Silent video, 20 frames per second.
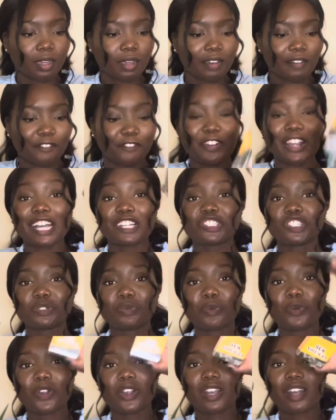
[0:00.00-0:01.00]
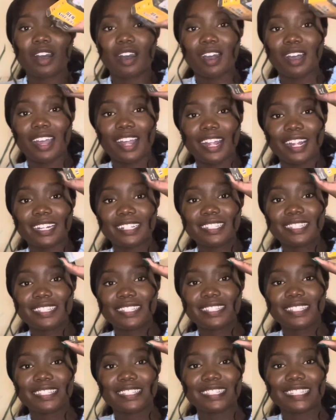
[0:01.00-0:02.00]
Fraction war
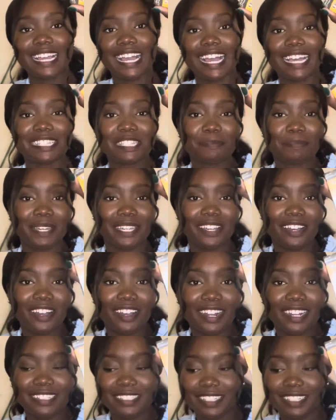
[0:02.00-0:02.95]
cards to add to my card